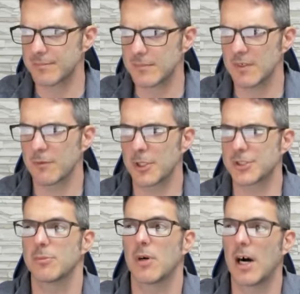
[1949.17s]
Very
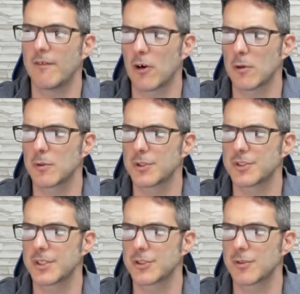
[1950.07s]
simple. How far will this
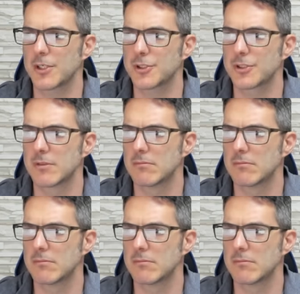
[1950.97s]
thing stretch?